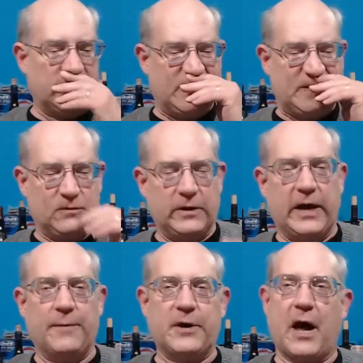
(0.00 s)
at, when
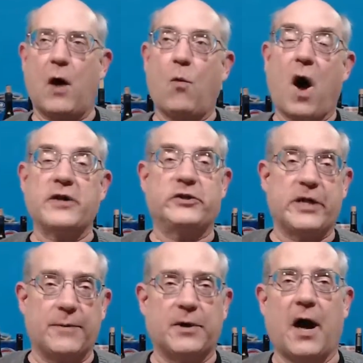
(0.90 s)
Epcot, I watched
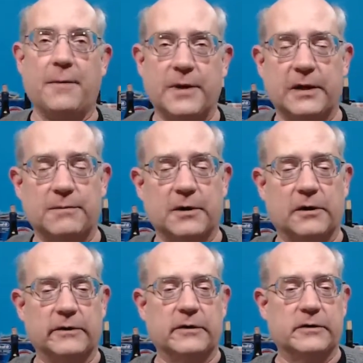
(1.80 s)
Epcot being
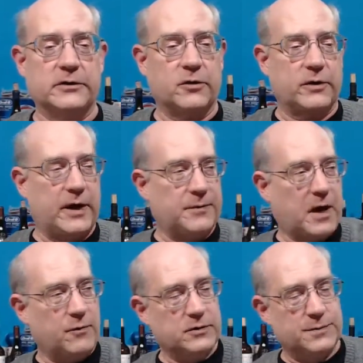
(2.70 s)
built. So
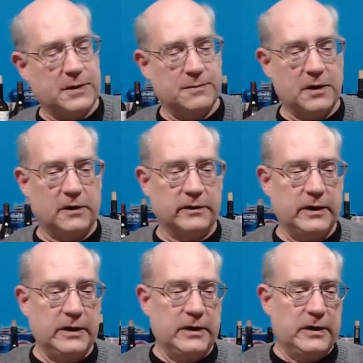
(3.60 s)
Epcot was being built.
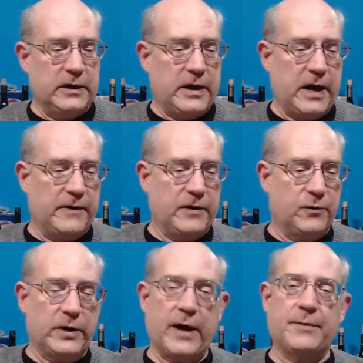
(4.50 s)
And then
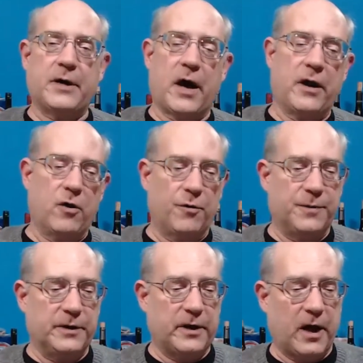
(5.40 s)
when Epcot
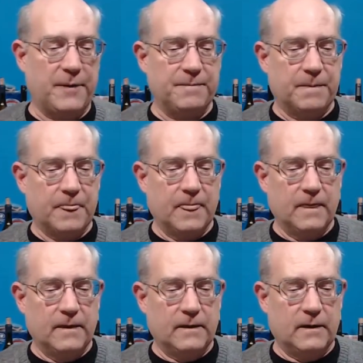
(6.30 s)
opened up,
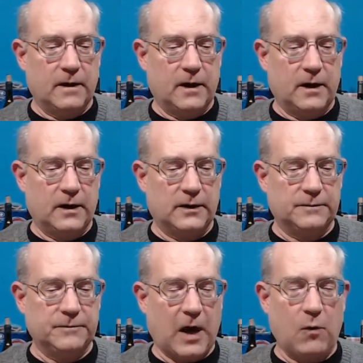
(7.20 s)

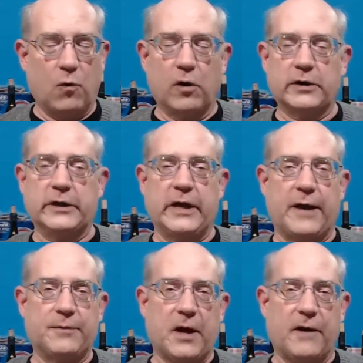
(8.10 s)
I worked at
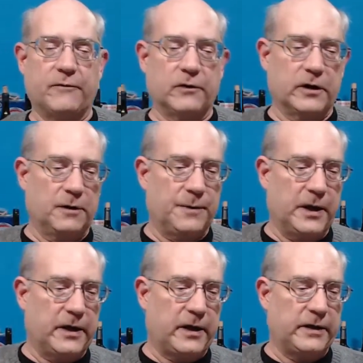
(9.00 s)
Epcot for a little
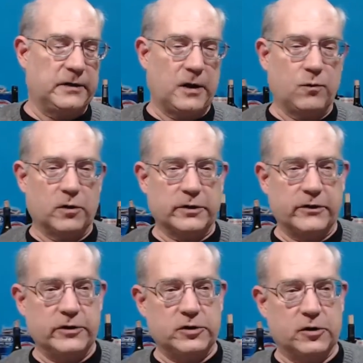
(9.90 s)
bit. I worked in
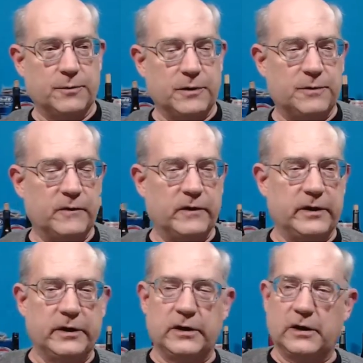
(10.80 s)
the German
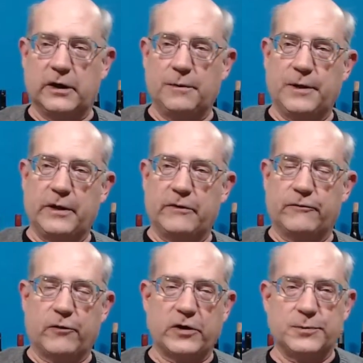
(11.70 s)
Pavilion a little bit, the
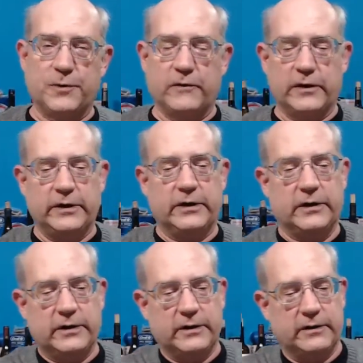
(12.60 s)
French
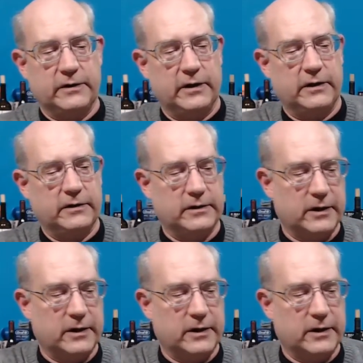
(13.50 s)
Pavilion, and